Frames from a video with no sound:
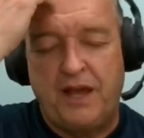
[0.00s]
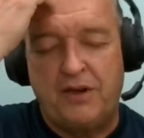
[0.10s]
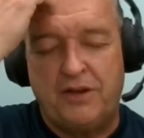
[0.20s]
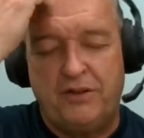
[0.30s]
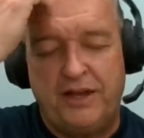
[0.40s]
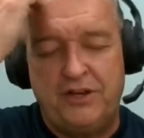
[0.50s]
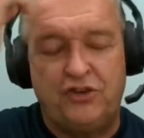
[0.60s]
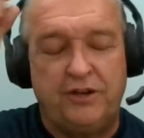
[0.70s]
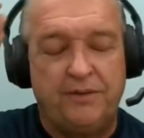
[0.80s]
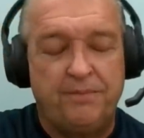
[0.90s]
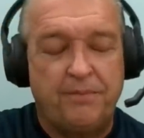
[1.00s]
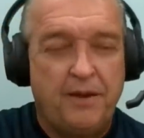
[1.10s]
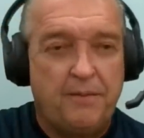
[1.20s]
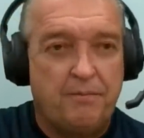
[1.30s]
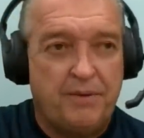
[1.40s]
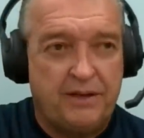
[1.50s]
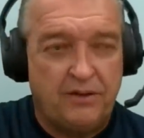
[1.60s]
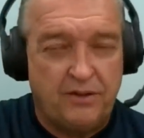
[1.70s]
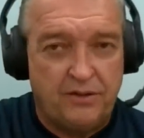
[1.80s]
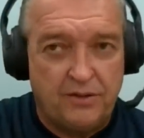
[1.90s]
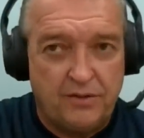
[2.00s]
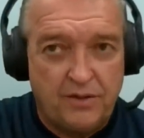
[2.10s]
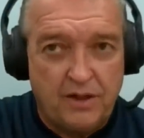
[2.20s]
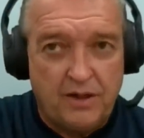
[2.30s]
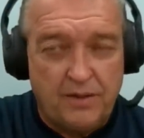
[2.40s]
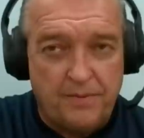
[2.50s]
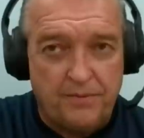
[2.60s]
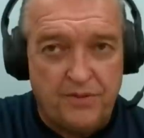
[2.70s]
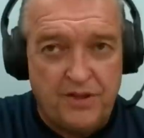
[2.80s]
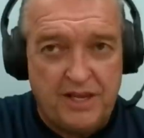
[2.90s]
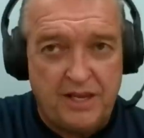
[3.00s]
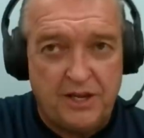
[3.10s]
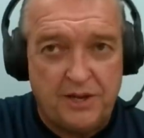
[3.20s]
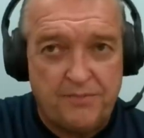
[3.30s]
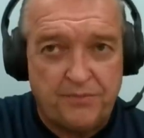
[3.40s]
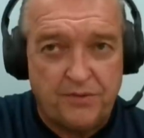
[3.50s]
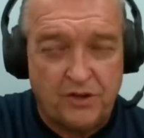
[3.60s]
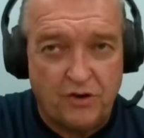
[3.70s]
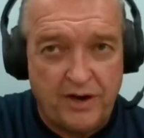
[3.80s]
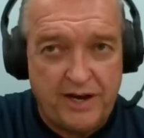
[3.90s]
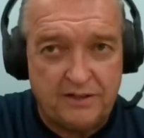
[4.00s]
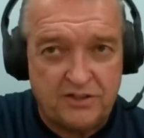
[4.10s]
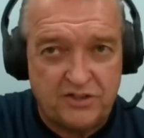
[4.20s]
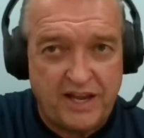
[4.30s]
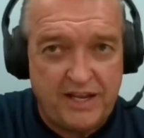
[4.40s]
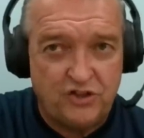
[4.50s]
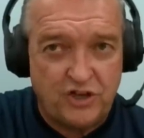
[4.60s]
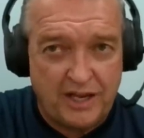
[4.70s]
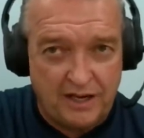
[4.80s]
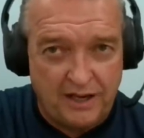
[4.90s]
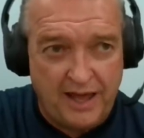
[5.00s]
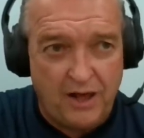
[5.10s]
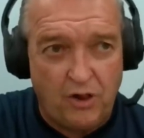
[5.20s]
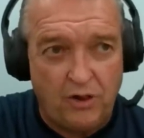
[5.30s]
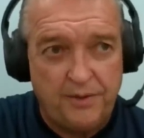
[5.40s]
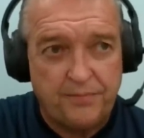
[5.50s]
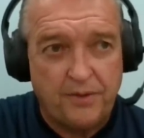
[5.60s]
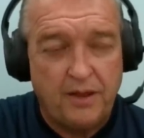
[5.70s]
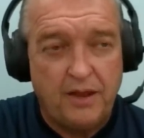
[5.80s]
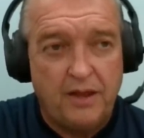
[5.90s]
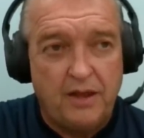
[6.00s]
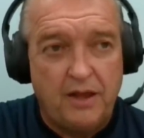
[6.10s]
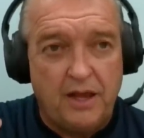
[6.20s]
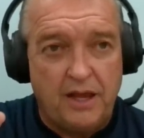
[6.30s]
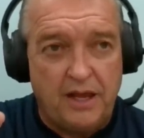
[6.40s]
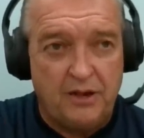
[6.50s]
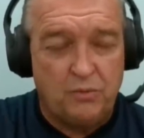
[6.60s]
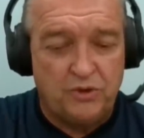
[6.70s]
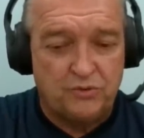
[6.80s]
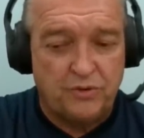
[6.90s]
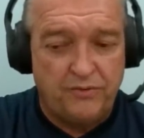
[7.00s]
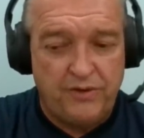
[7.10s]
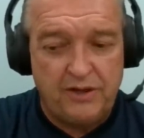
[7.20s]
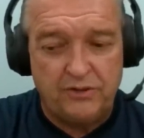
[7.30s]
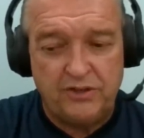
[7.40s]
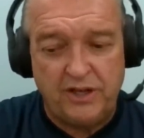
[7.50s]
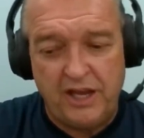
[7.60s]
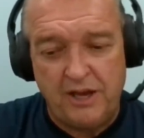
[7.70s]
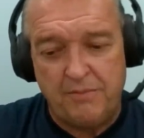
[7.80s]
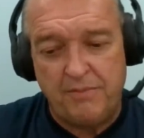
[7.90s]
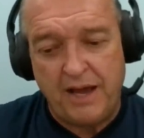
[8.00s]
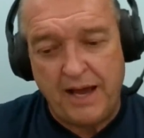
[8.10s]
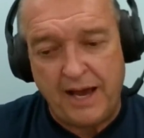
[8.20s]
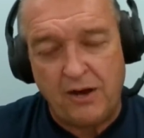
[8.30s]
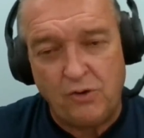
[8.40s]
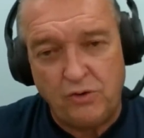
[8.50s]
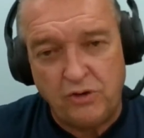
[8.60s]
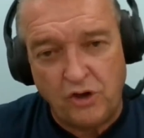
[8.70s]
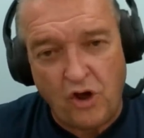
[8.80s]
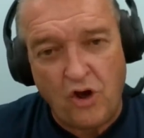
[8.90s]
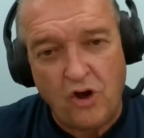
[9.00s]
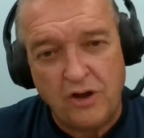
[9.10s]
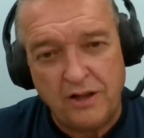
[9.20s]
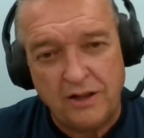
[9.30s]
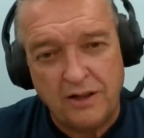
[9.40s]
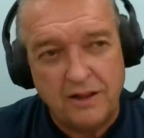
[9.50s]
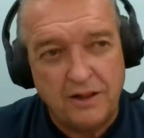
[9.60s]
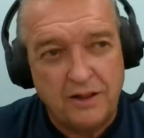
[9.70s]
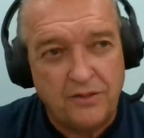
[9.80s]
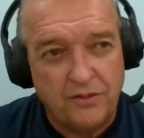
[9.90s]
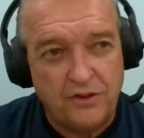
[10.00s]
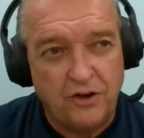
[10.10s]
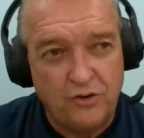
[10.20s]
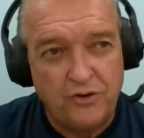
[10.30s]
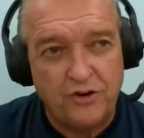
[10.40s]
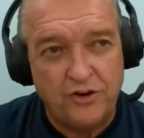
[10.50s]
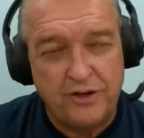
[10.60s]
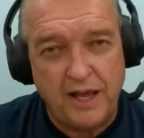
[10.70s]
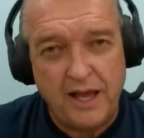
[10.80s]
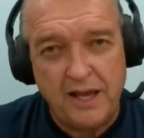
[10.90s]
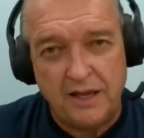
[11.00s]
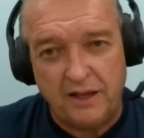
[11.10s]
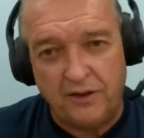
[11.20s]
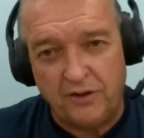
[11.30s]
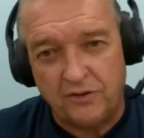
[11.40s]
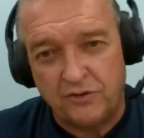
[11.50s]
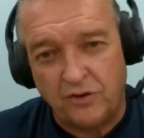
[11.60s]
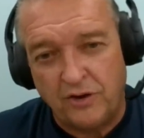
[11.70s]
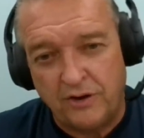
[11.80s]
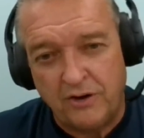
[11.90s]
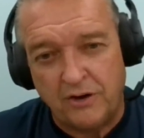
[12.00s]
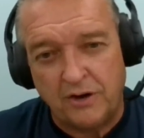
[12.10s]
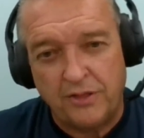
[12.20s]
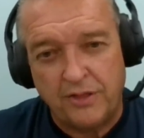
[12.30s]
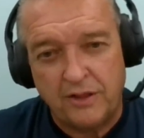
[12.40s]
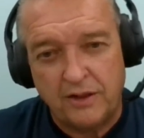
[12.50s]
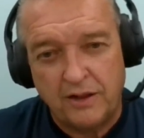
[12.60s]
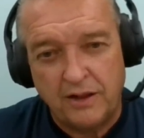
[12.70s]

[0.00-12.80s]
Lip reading: calculation, but the great sage Hillel, it was revealed to him how long the lunar day is on Earth.